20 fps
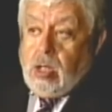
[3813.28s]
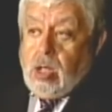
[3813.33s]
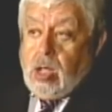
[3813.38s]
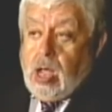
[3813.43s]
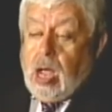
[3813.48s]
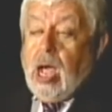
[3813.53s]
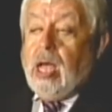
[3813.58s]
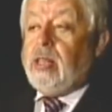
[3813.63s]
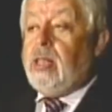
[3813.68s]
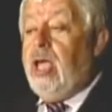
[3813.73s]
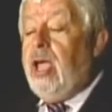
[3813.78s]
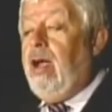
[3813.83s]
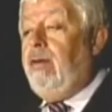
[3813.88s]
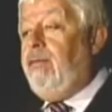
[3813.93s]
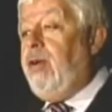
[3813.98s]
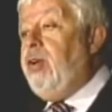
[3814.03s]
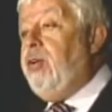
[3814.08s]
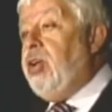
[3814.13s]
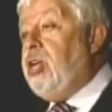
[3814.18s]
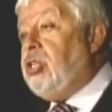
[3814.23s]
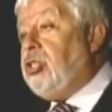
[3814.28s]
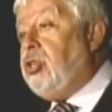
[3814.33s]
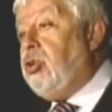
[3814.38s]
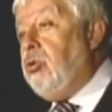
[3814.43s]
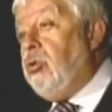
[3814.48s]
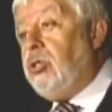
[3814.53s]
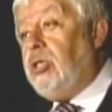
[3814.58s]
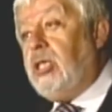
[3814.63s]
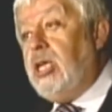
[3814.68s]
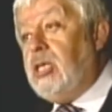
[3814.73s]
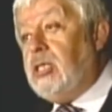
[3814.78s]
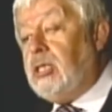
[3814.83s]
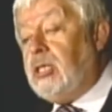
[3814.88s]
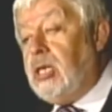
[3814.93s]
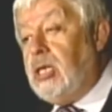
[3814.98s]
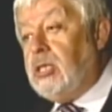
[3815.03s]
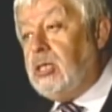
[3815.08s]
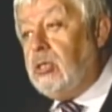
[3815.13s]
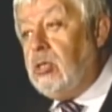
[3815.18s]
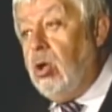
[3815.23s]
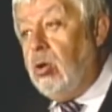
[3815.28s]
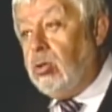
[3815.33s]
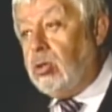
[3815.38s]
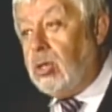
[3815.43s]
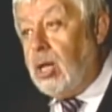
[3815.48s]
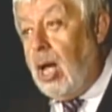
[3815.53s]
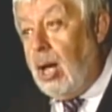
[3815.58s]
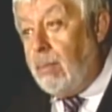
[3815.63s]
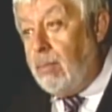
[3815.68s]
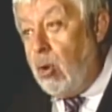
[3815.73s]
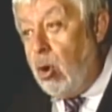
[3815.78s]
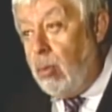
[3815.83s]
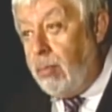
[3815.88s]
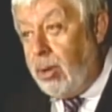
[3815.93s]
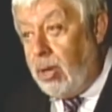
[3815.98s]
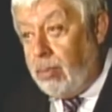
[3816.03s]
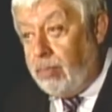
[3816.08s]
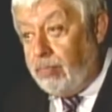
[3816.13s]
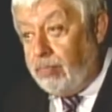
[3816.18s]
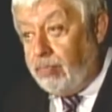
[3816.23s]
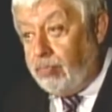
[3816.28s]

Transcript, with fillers: and they are very sure this is not a mummy.